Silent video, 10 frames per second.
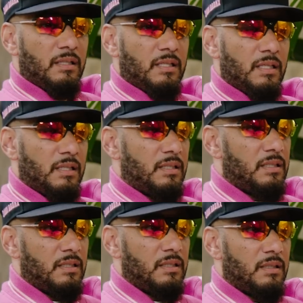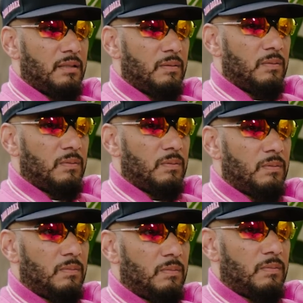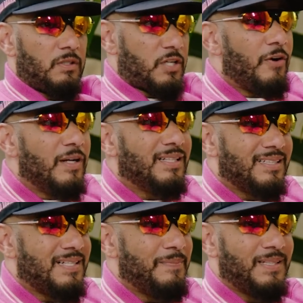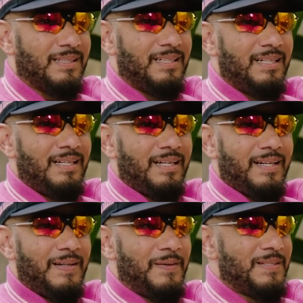to to to turn into something. You know what